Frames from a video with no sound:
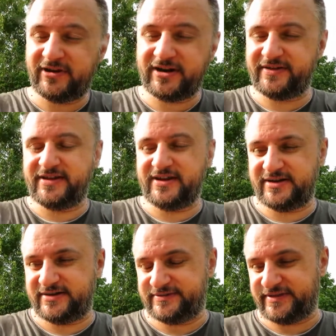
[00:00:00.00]
where
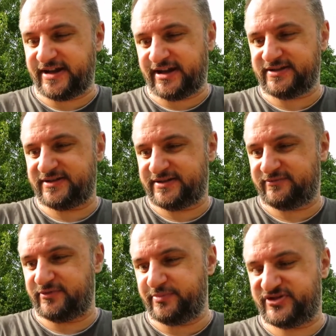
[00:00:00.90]
the
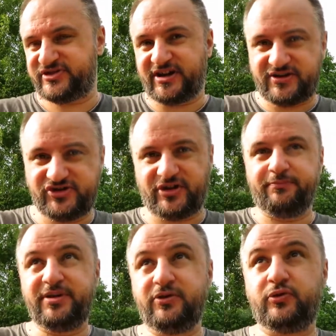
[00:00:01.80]
character would be stuck
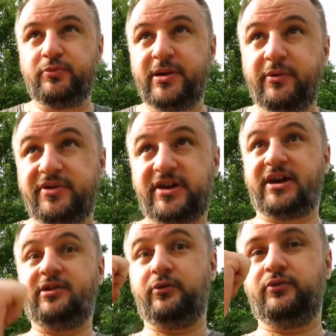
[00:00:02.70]
jumping, you could play with
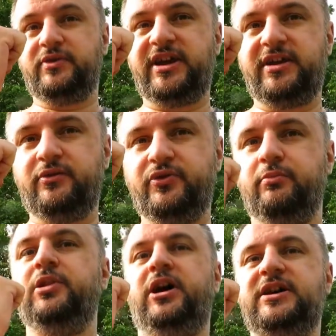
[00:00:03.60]
Kano to
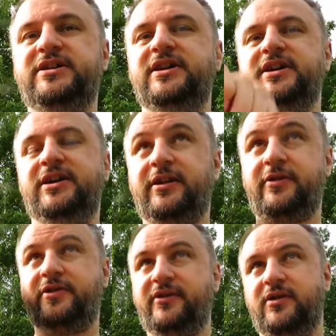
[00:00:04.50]
block
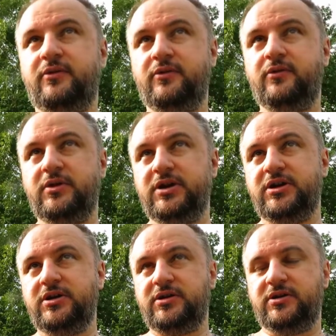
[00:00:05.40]
and throw
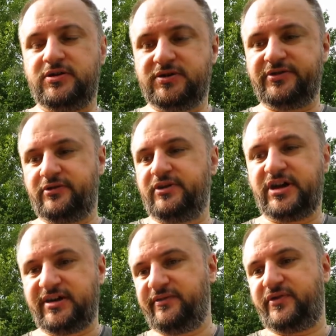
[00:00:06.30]
your
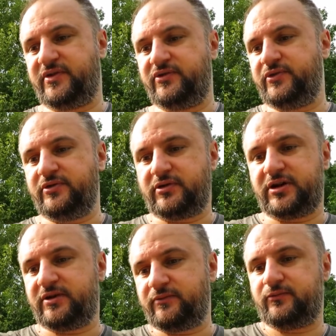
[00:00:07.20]
knives and do
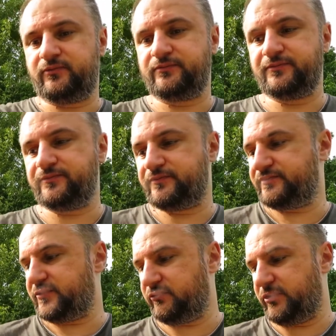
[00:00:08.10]
your
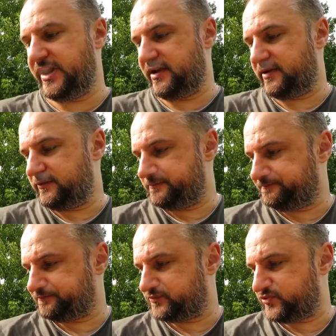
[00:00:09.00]
wheel.
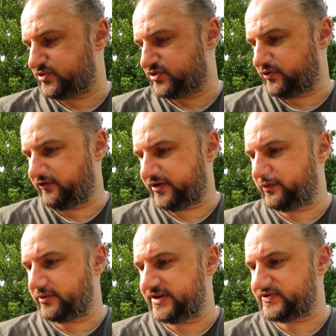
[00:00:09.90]
So we
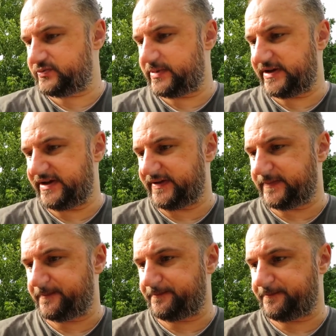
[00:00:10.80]
found ways to play it.
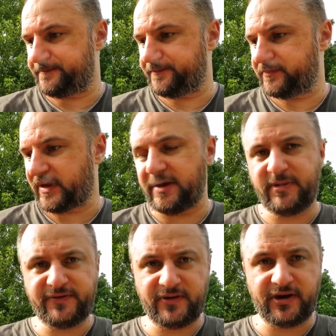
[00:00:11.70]
I
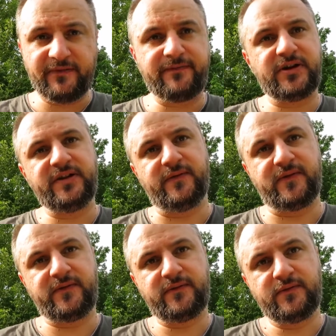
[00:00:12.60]
made a lot of
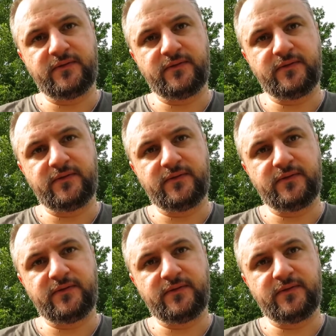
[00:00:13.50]
friends